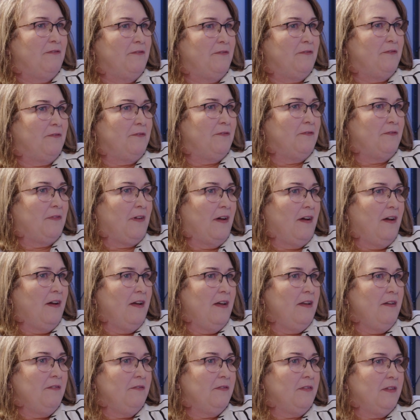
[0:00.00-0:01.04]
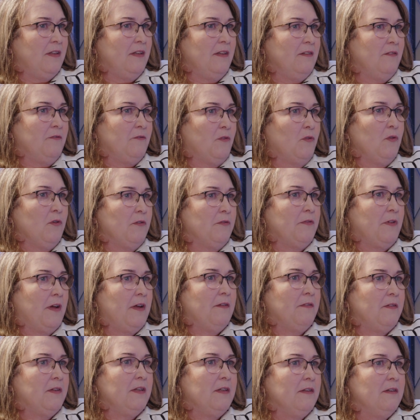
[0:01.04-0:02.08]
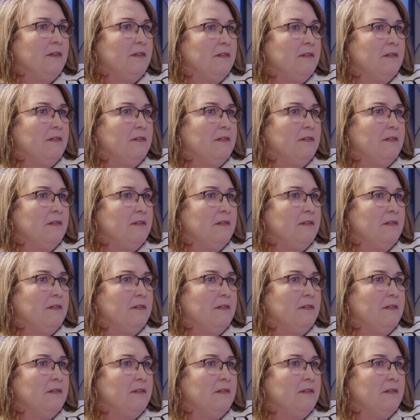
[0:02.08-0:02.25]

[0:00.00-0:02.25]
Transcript: five kids, four or five kids?